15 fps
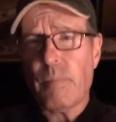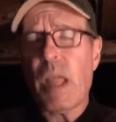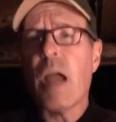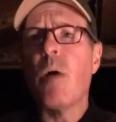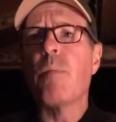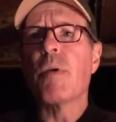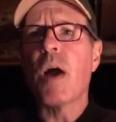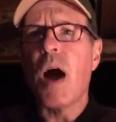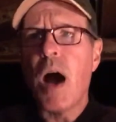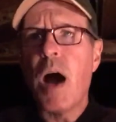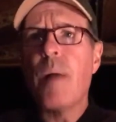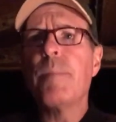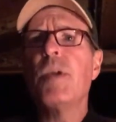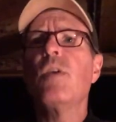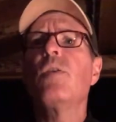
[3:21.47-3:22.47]
help
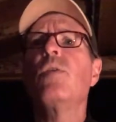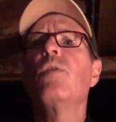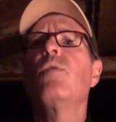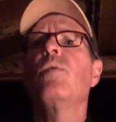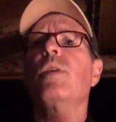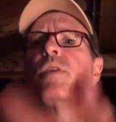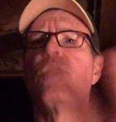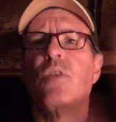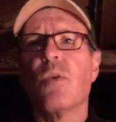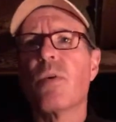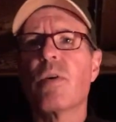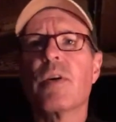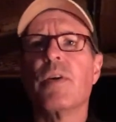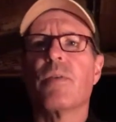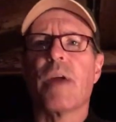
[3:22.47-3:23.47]
calm you and
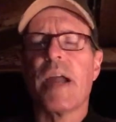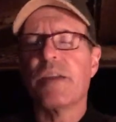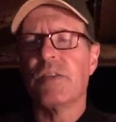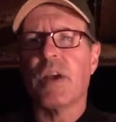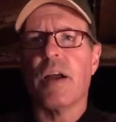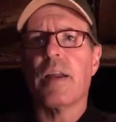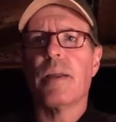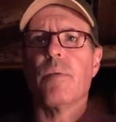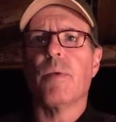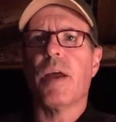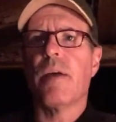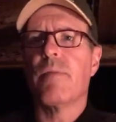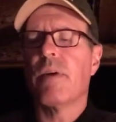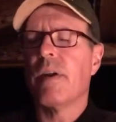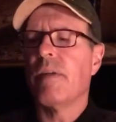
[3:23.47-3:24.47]
cure your anxiety,
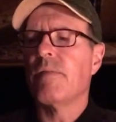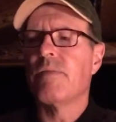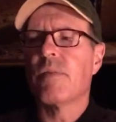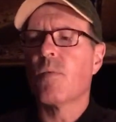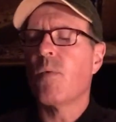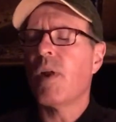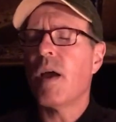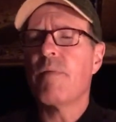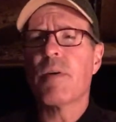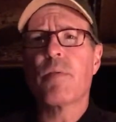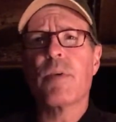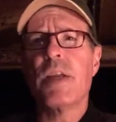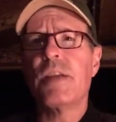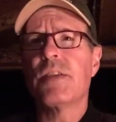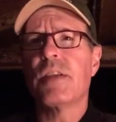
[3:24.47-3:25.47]
whatever. And for whatever
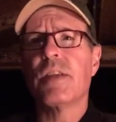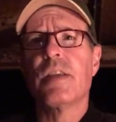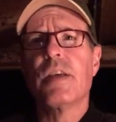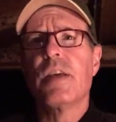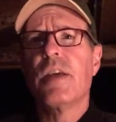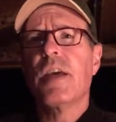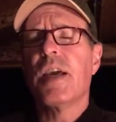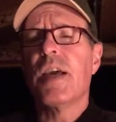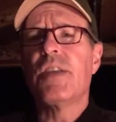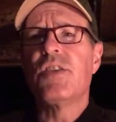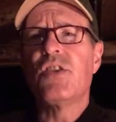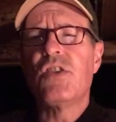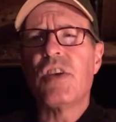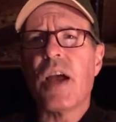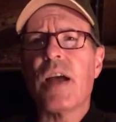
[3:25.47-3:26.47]
reason, it
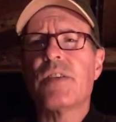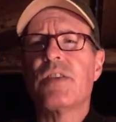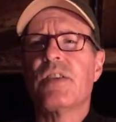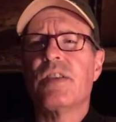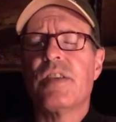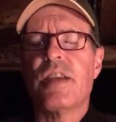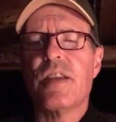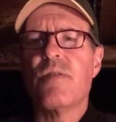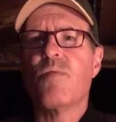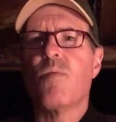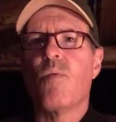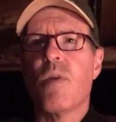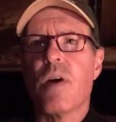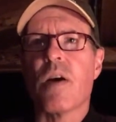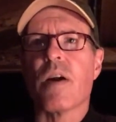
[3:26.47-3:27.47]
just didn't
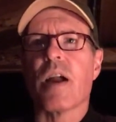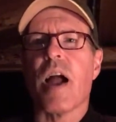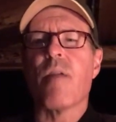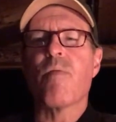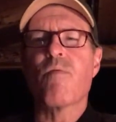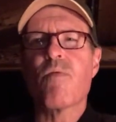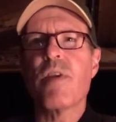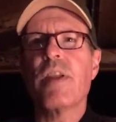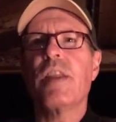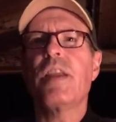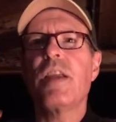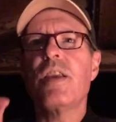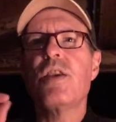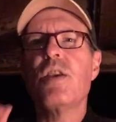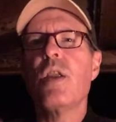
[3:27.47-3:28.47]
work. I really
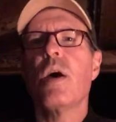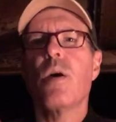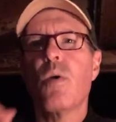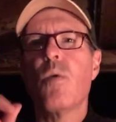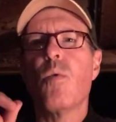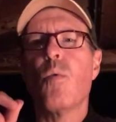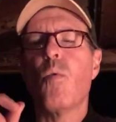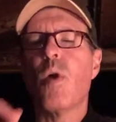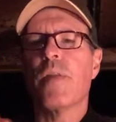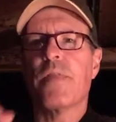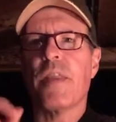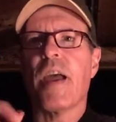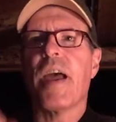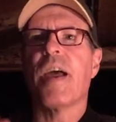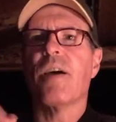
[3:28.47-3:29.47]
didn't know what
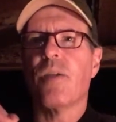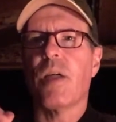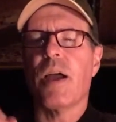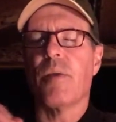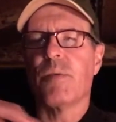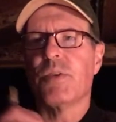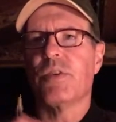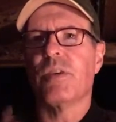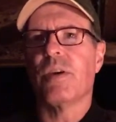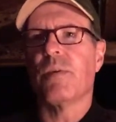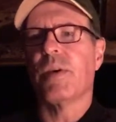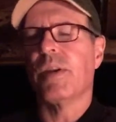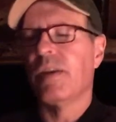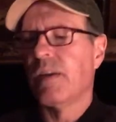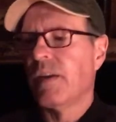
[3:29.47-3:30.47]
the hell I was
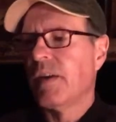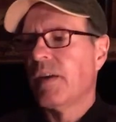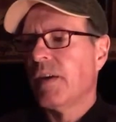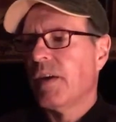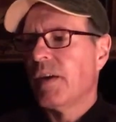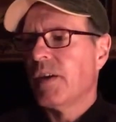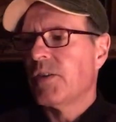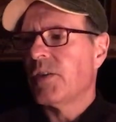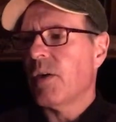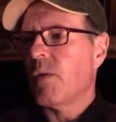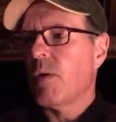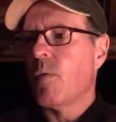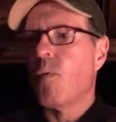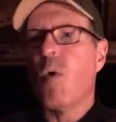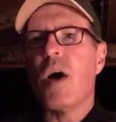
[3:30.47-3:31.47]
doing. So
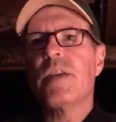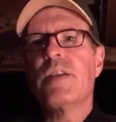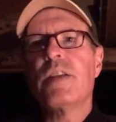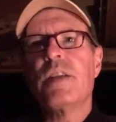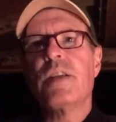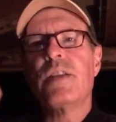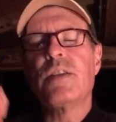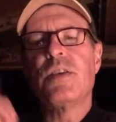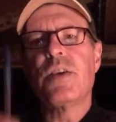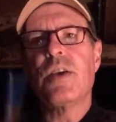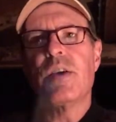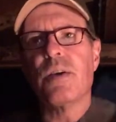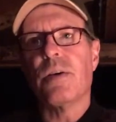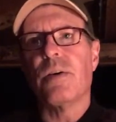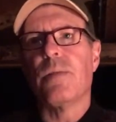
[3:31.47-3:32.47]
it wasn't
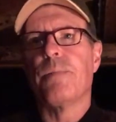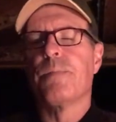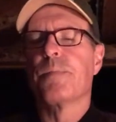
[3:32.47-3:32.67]
until